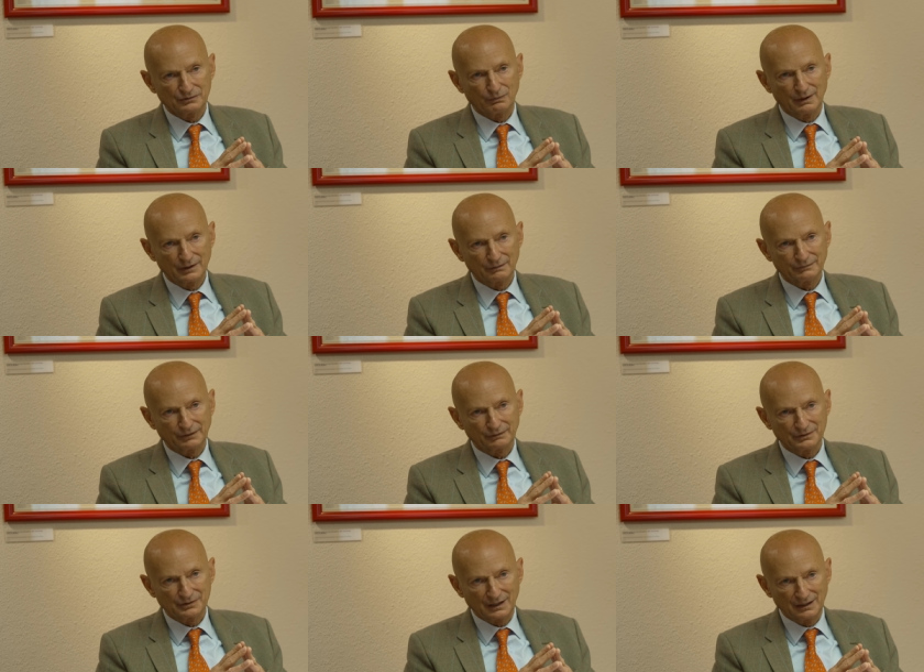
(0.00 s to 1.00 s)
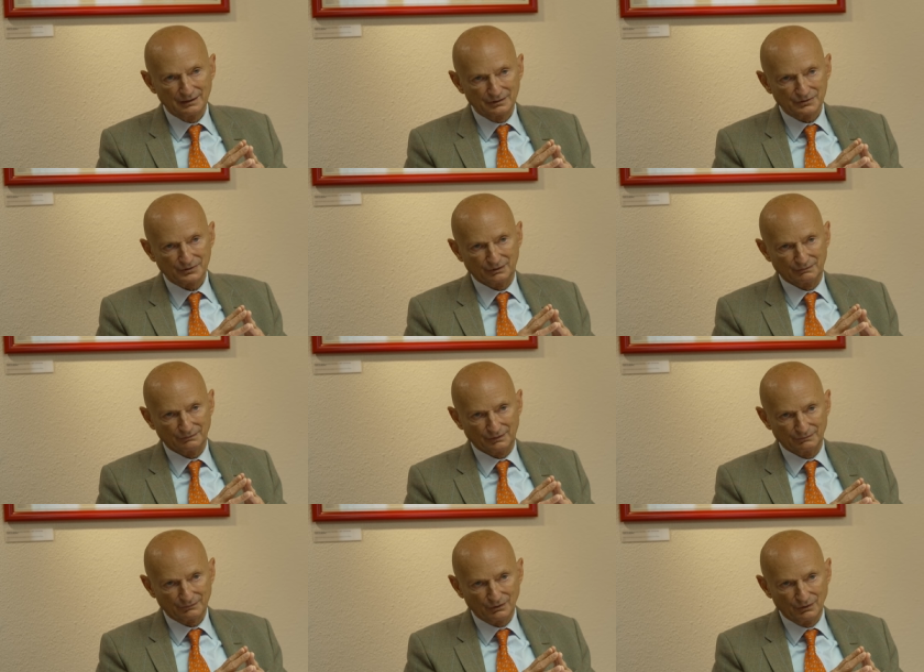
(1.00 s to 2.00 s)
as one of the results of,
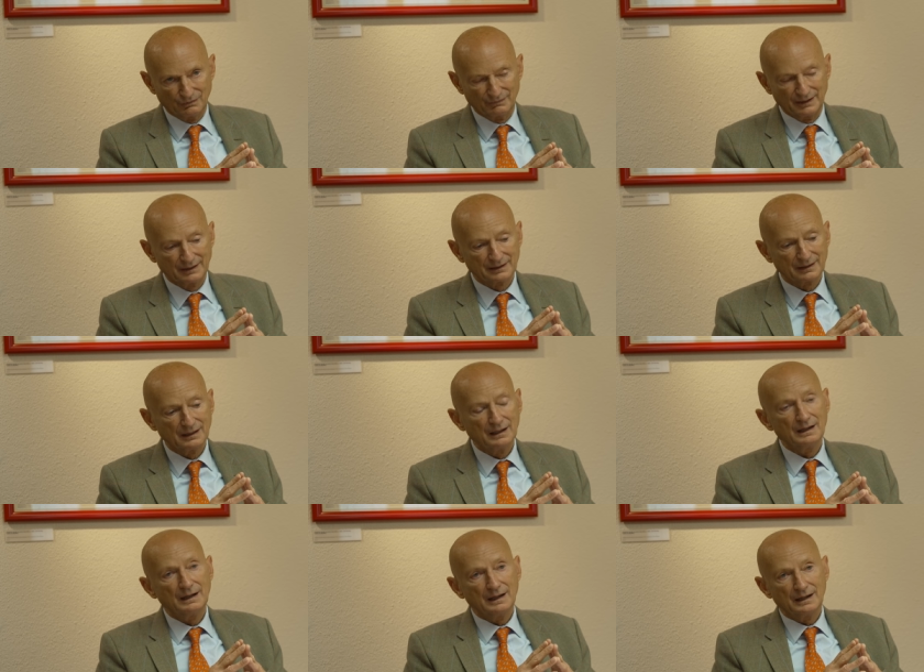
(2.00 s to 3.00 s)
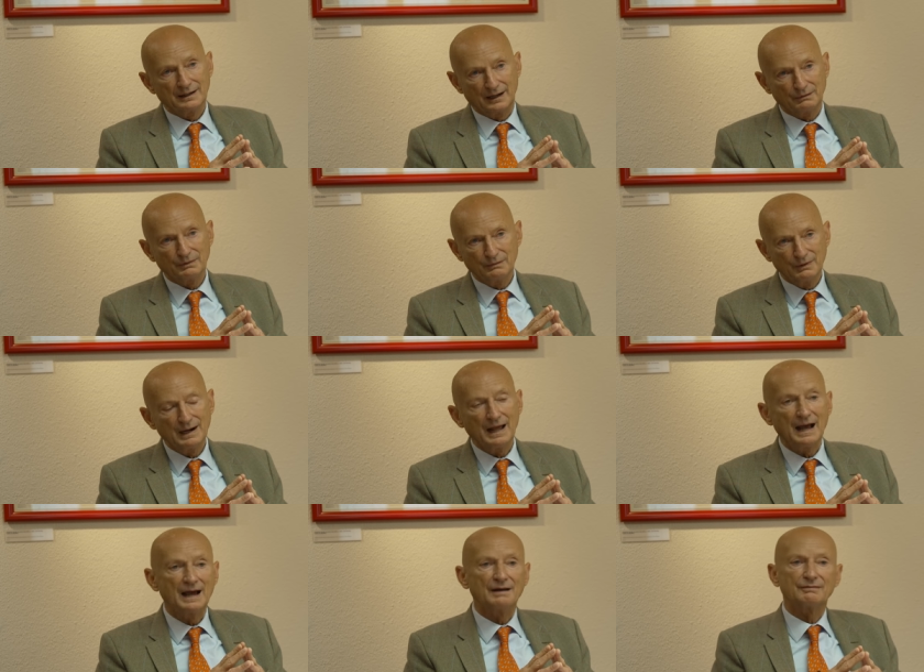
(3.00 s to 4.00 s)
of COVID, that we will
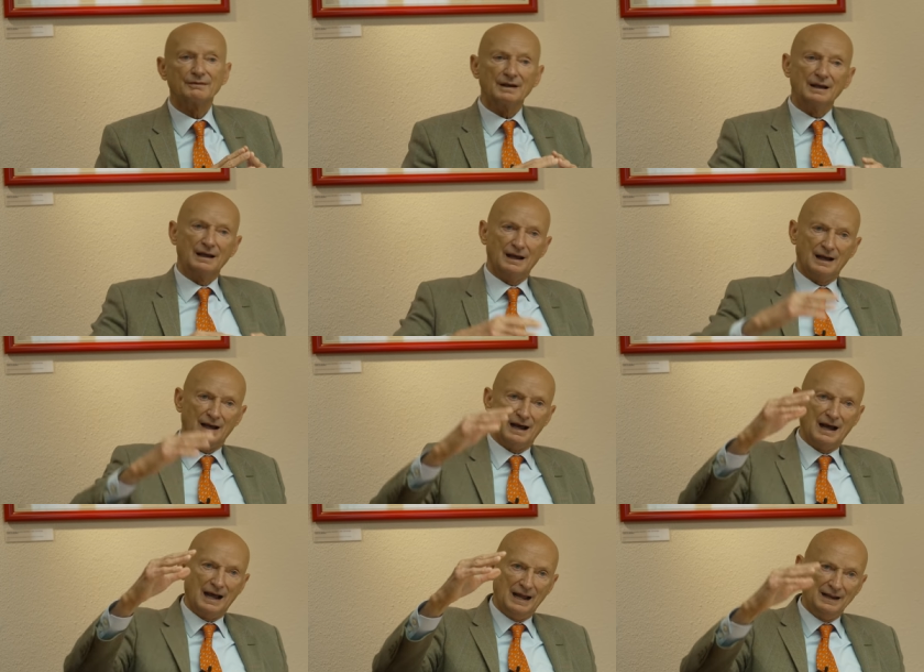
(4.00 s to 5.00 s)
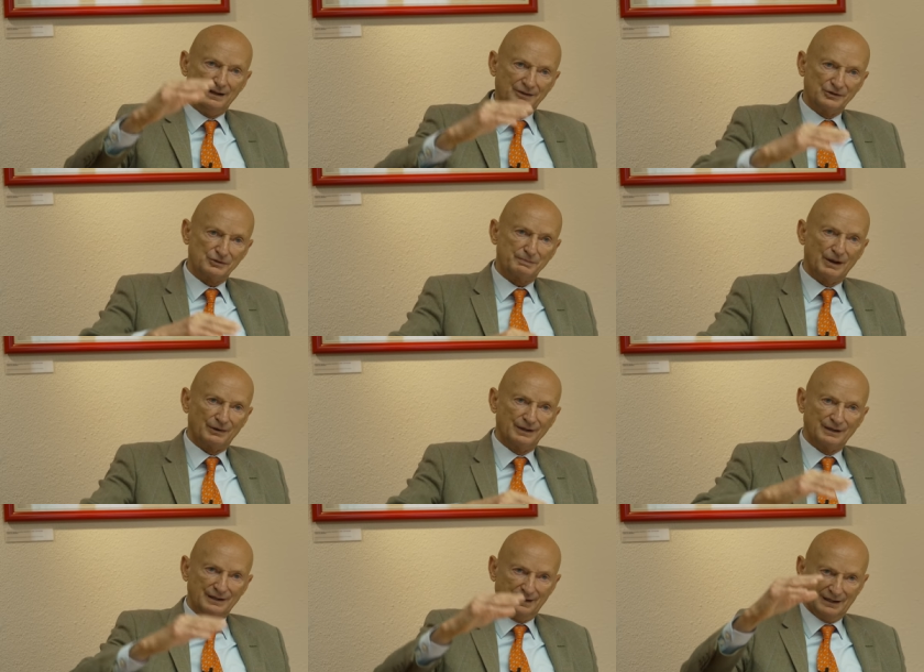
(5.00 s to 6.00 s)
have higher
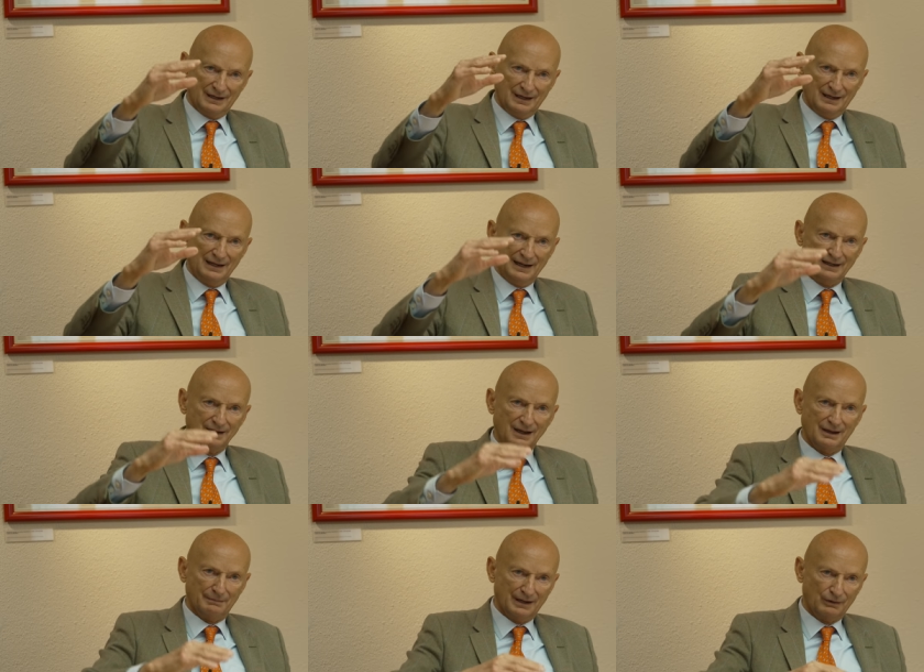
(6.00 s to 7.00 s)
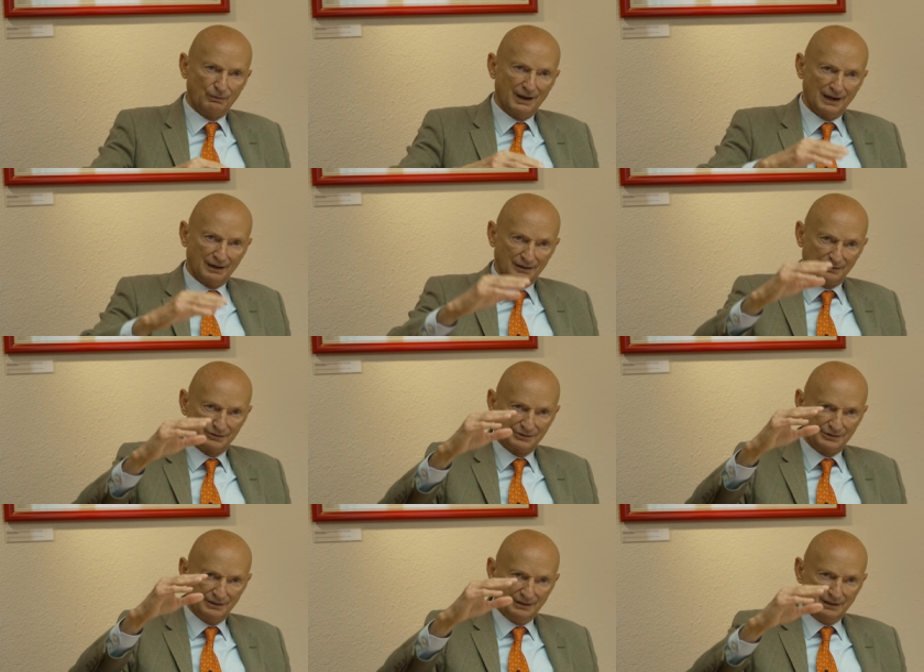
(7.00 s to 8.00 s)
disparity in income and
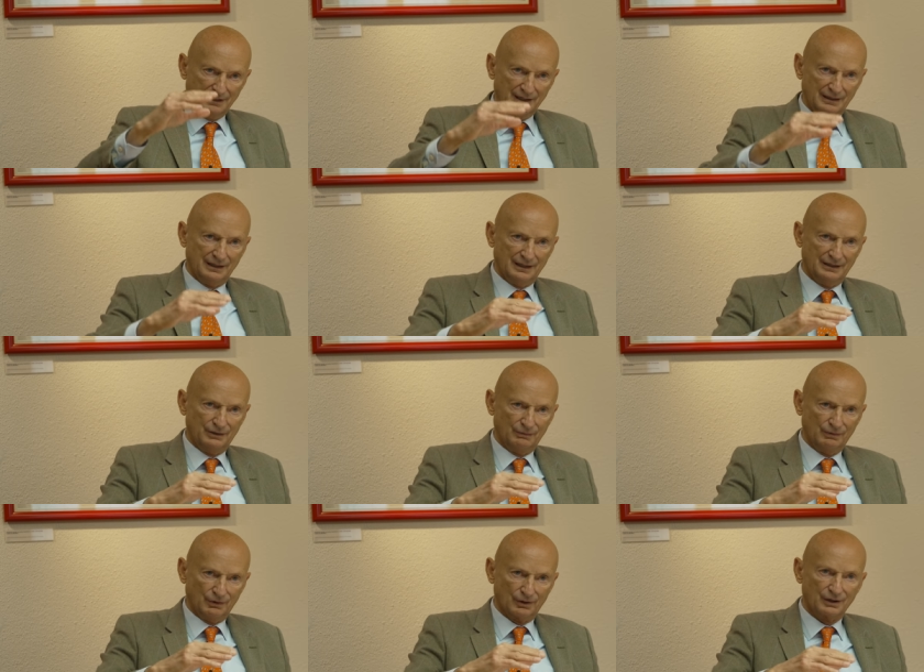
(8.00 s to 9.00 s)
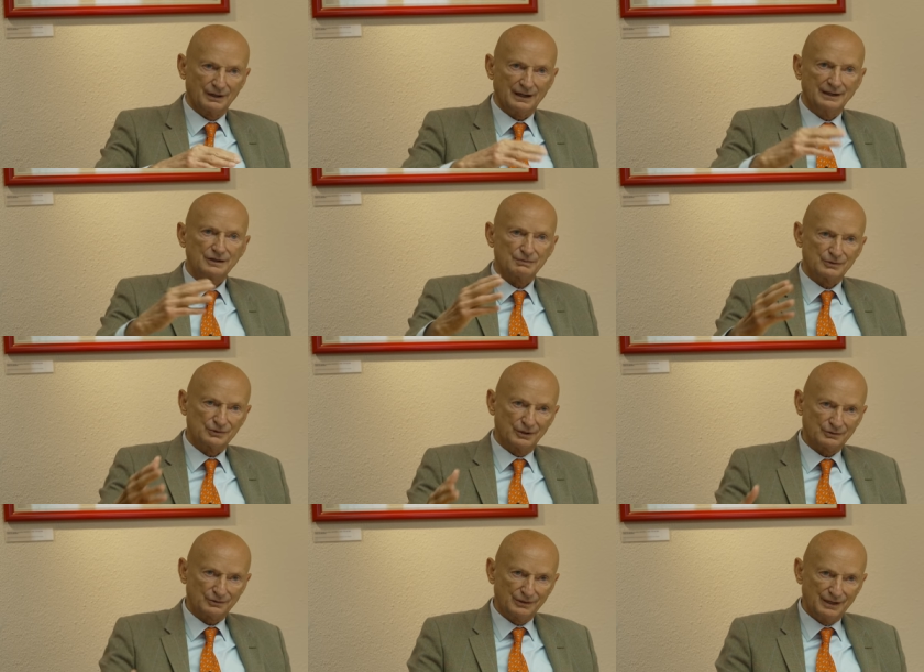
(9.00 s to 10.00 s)
wealth in, in the world. And this was
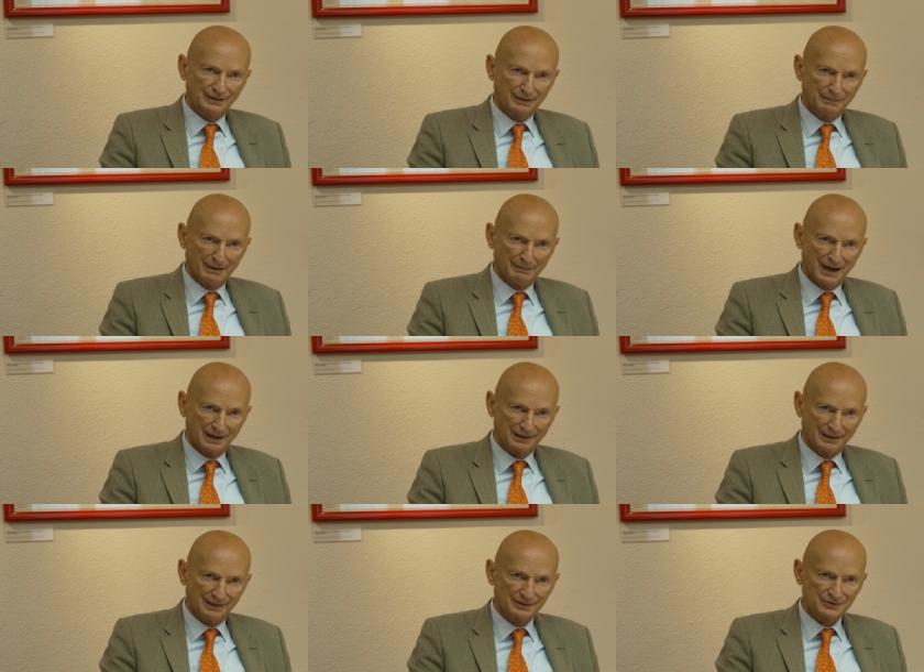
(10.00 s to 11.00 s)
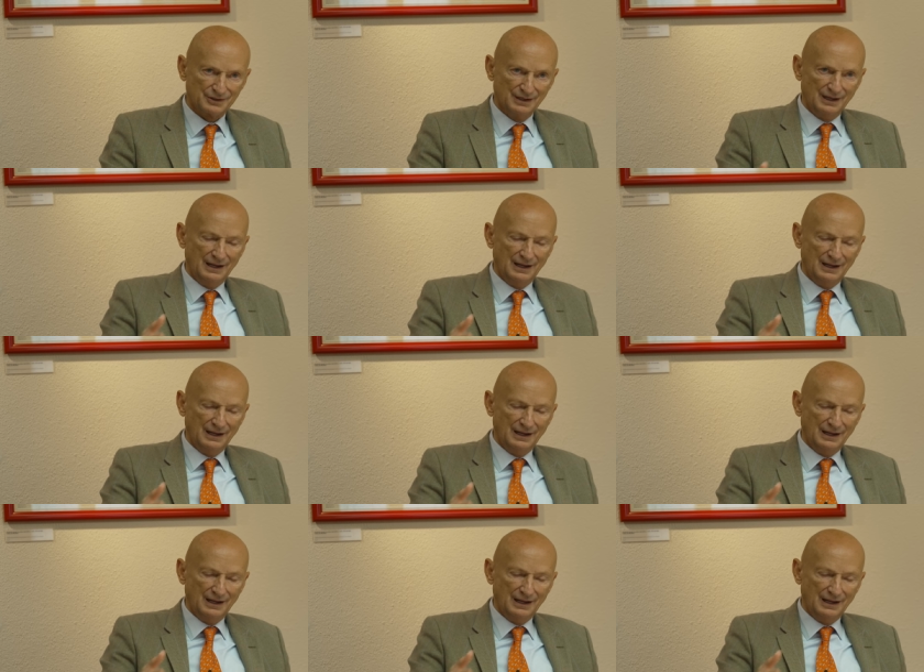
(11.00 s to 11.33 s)
not created by markets.